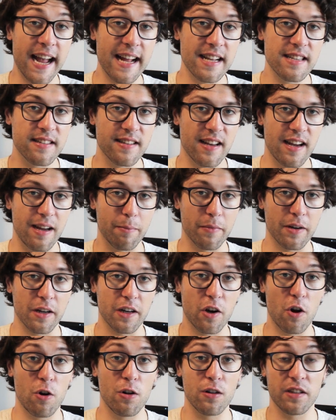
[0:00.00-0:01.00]
enzyme
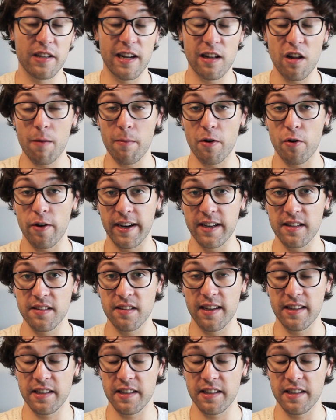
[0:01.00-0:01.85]
called telomerase,